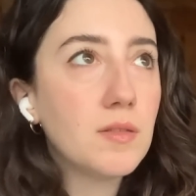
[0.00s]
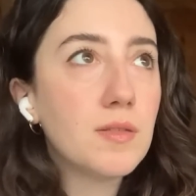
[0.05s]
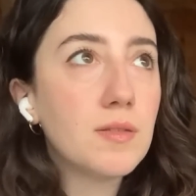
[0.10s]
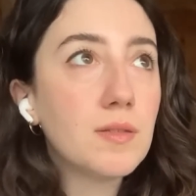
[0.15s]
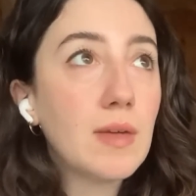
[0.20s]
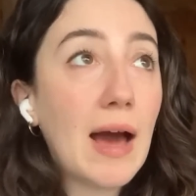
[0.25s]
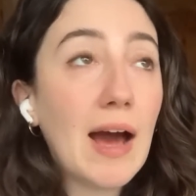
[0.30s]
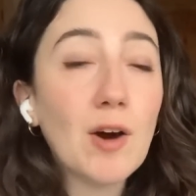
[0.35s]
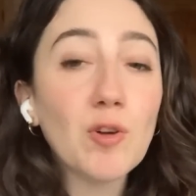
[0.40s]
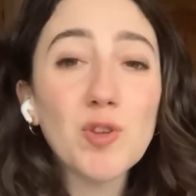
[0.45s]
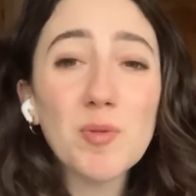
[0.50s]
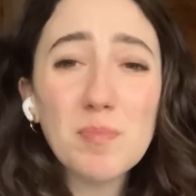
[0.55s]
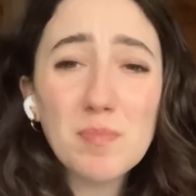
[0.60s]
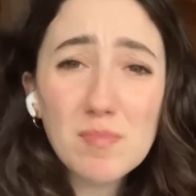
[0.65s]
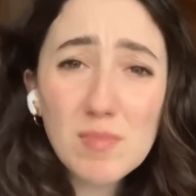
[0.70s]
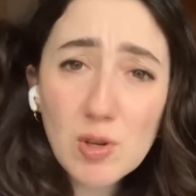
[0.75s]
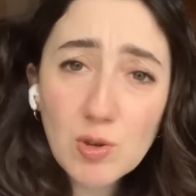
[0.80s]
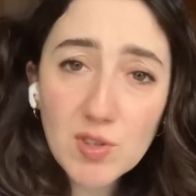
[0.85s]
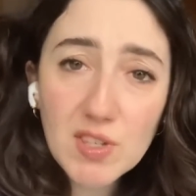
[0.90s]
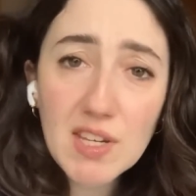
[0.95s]
how the
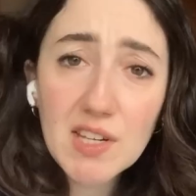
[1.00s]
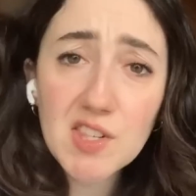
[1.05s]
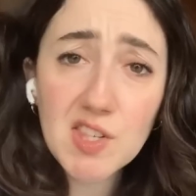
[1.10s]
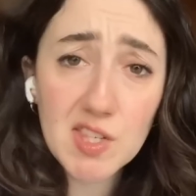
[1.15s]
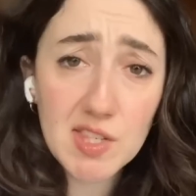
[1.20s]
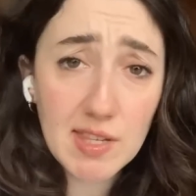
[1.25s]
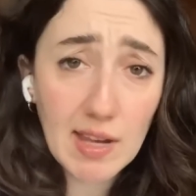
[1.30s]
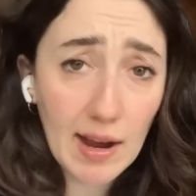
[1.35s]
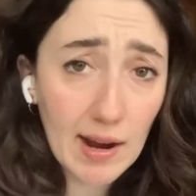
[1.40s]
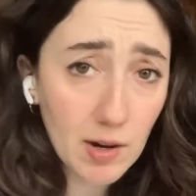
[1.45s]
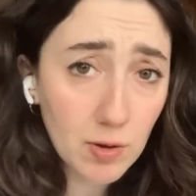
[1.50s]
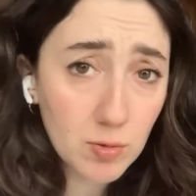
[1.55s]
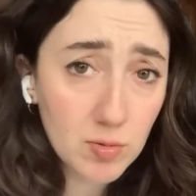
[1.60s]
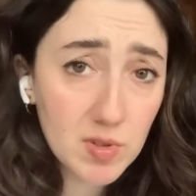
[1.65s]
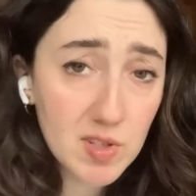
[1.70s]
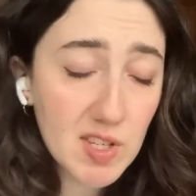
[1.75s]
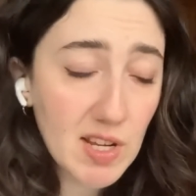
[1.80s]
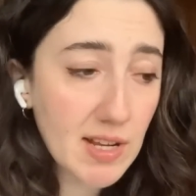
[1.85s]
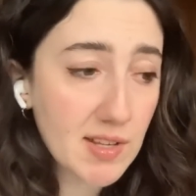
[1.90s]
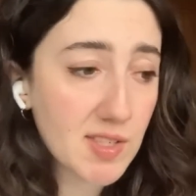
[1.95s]
music
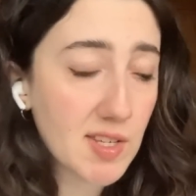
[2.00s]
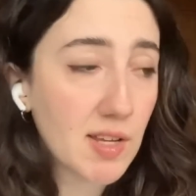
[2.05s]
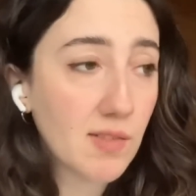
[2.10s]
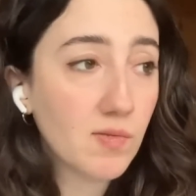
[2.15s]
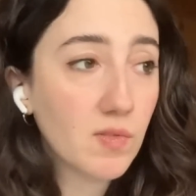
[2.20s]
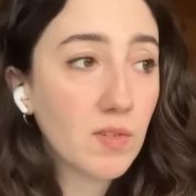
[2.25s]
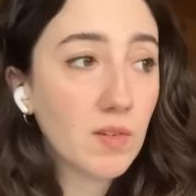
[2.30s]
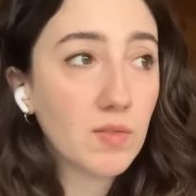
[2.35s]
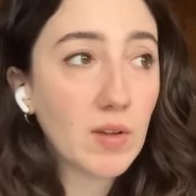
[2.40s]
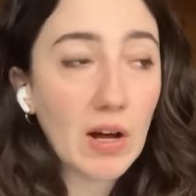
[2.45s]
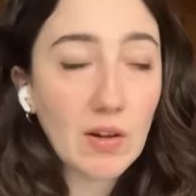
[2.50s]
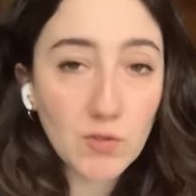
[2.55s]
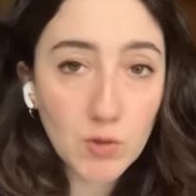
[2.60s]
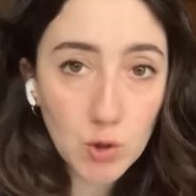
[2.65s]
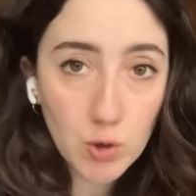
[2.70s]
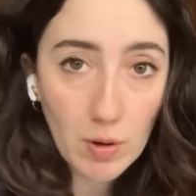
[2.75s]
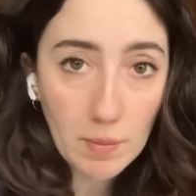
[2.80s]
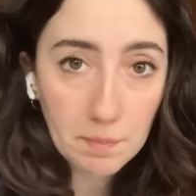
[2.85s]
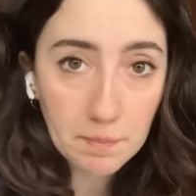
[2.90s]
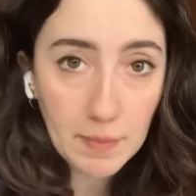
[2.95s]
sounds, as in that
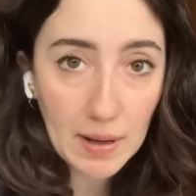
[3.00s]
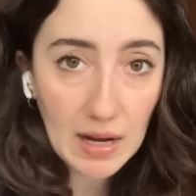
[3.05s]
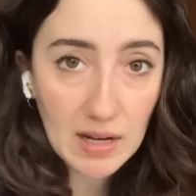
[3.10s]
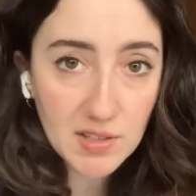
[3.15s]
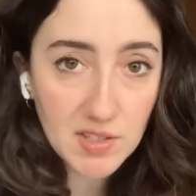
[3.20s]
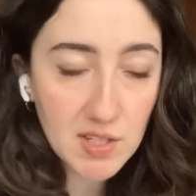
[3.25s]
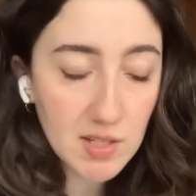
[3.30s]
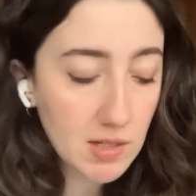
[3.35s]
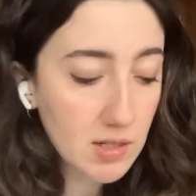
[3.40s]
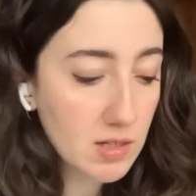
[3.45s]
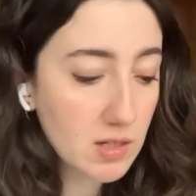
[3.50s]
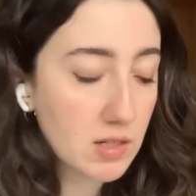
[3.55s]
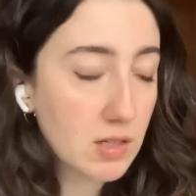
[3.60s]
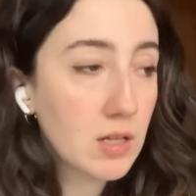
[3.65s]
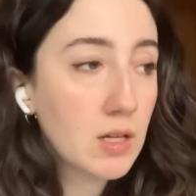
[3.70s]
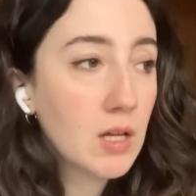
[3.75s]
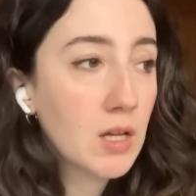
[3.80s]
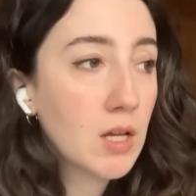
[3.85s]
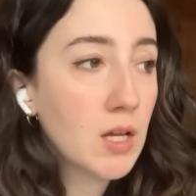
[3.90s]
drum pattern.